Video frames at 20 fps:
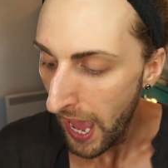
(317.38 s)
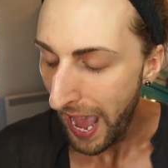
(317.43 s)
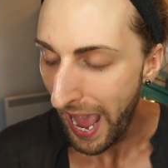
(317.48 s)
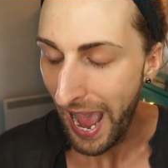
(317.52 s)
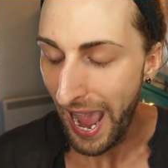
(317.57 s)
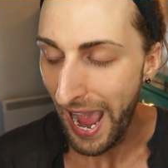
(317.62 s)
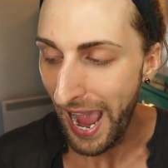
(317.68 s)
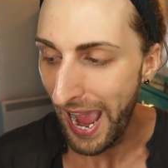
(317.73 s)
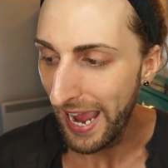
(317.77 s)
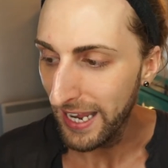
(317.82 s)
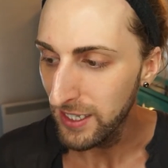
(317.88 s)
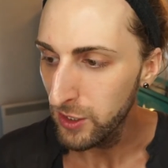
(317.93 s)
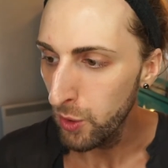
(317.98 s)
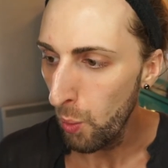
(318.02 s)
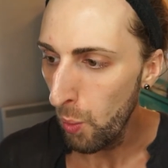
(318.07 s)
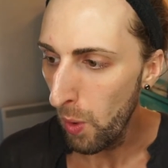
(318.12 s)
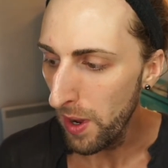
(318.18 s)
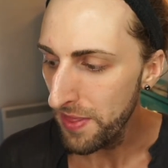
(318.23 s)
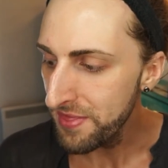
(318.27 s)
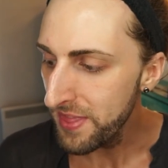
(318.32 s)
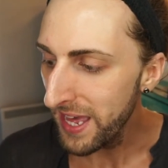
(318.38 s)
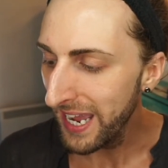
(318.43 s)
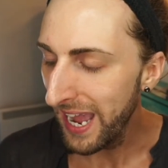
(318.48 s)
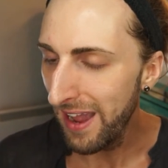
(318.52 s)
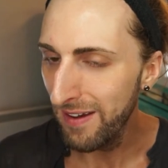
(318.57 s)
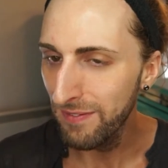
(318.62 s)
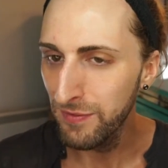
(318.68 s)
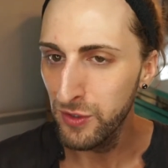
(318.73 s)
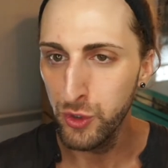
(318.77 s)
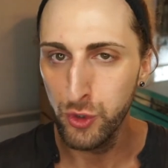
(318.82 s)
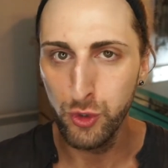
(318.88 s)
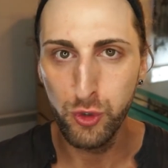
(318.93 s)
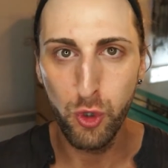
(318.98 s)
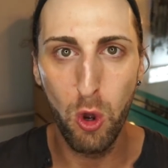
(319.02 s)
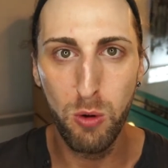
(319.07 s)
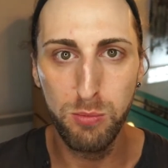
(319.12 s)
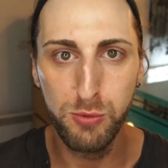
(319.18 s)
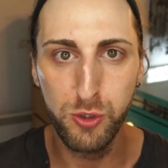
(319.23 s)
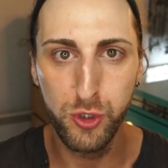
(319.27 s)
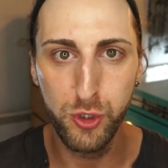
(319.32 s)
And one thing I have
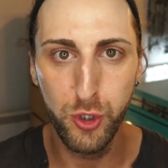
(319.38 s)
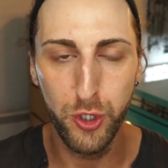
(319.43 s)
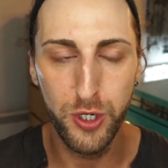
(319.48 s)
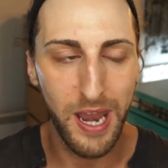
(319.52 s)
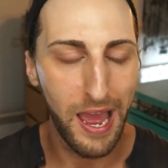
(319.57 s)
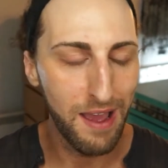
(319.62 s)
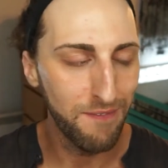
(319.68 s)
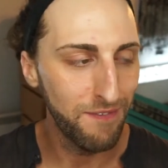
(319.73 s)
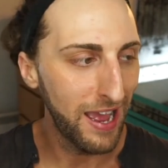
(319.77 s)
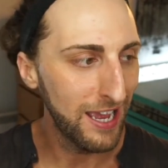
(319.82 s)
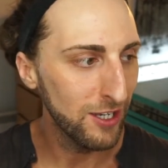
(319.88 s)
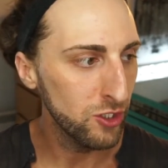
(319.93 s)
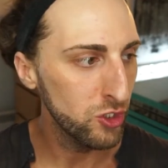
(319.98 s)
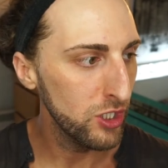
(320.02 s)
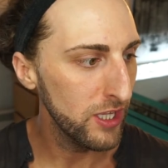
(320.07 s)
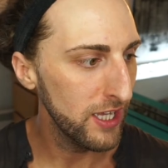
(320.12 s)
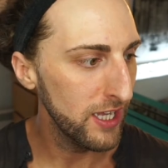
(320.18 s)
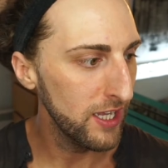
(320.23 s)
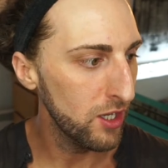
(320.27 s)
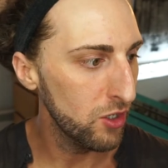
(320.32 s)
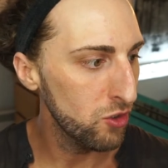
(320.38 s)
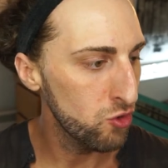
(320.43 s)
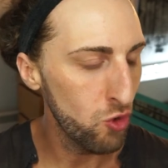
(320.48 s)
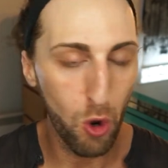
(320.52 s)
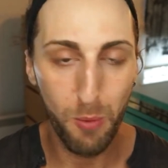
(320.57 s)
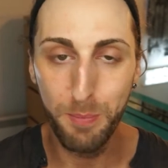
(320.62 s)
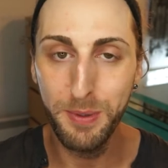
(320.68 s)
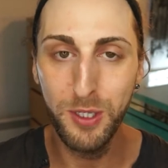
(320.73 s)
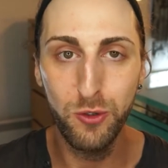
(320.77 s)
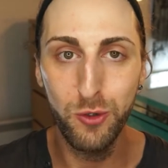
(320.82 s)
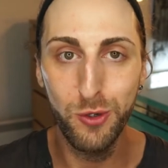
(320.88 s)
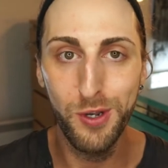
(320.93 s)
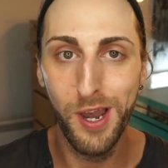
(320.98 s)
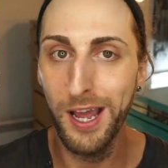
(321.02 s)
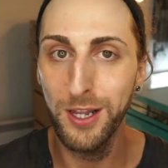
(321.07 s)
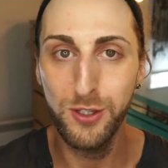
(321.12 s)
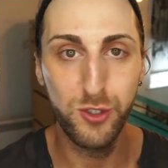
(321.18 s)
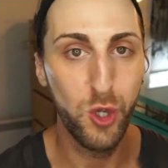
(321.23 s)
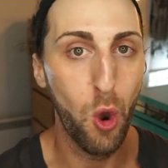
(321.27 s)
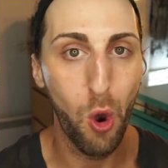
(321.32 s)
stopped doing, I've actually not been doing it
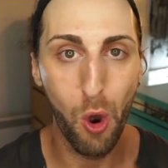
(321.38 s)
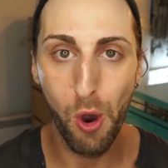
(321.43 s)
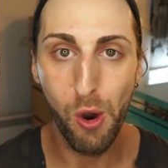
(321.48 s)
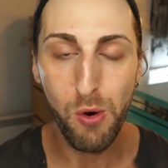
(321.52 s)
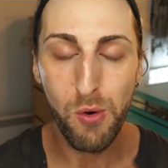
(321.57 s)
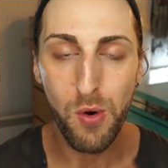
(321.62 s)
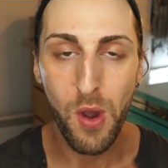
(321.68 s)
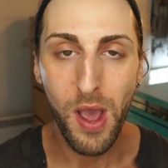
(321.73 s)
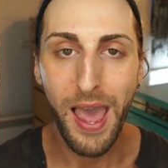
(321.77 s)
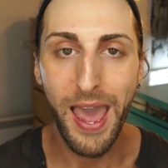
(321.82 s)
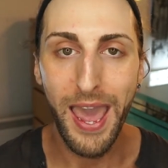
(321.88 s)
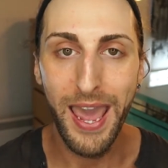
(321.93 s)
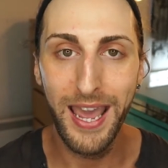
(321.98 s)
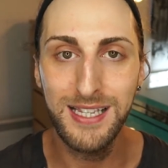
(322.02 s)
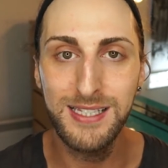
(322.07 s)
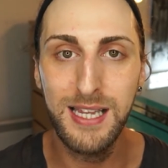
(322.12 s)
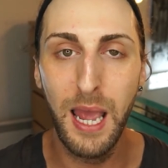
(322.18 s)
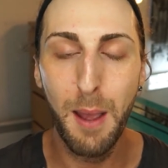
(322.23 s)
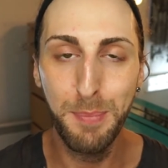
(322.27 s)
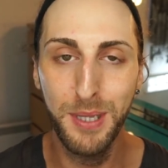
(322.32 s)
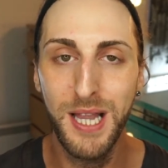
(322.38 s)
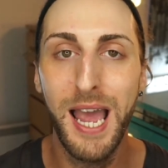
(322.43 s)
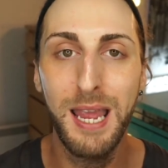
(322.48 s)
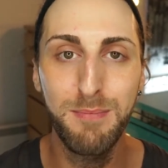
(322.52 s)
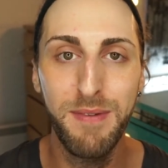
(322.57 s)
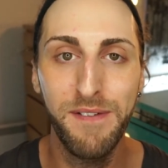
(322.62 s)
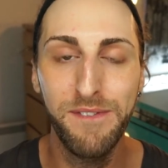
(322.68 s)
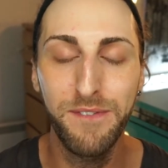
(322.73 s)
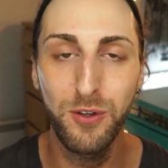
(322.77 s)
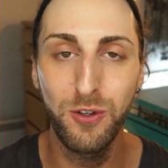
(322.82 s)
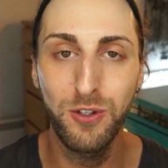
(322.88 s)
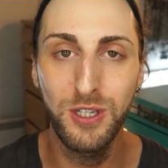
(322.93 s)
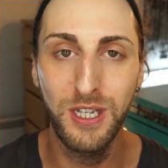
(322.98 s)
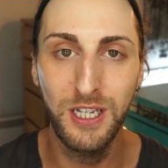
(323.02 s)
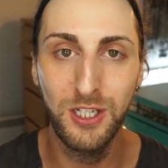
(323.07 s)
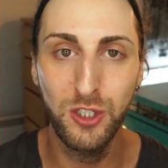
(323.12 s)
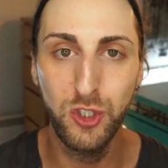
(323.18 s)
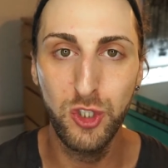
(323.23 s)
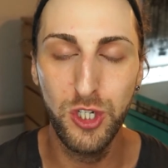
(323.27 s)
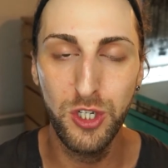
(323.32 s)
at all, is applying my
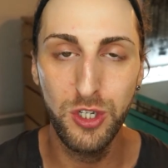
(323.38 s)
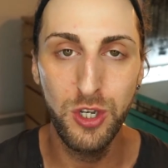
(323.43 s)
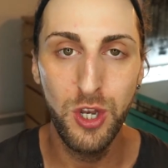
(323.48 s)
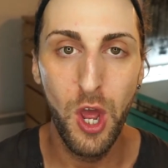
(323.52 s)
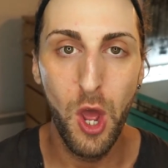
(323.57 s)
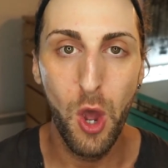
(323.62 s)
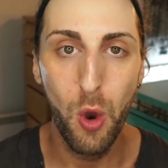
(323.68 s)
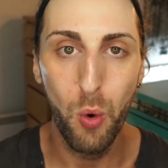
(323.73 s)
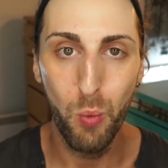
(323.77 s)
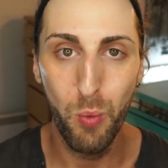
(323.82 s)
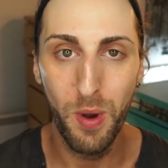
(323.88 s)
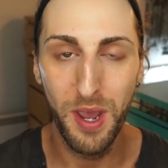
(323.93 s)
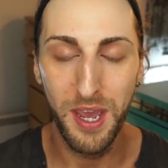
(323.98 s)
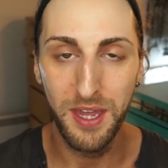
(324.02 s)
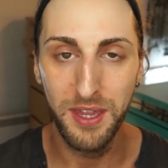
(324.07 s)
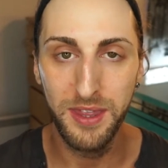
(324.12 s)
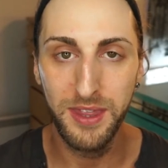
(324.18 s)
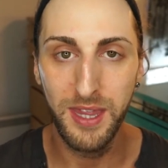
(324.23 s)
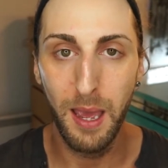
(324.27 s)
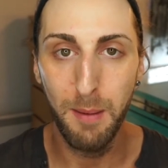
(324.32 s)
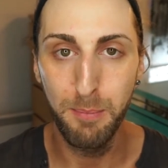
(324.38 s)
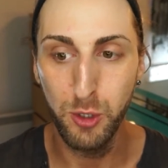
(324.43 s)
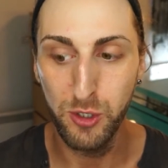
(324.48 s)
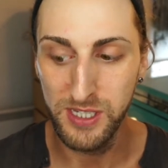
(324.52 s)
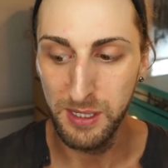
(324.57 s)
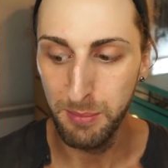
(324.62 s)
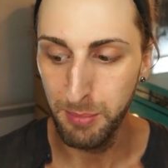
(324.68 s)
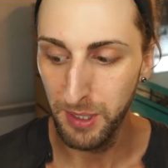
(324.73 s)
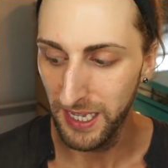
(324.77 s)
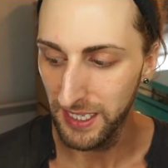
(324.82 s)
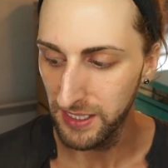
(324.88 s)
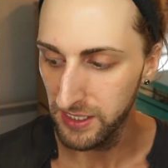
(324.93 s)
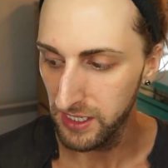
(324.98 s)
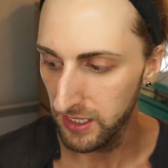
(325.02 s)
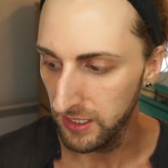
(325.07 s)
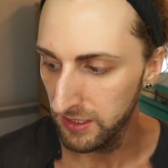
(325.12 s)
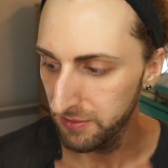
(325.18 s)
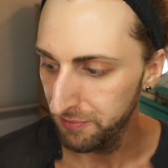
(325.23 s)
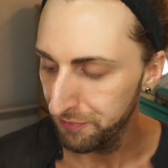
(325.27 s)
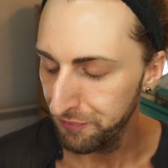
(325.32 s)
foundation with a beauty blender.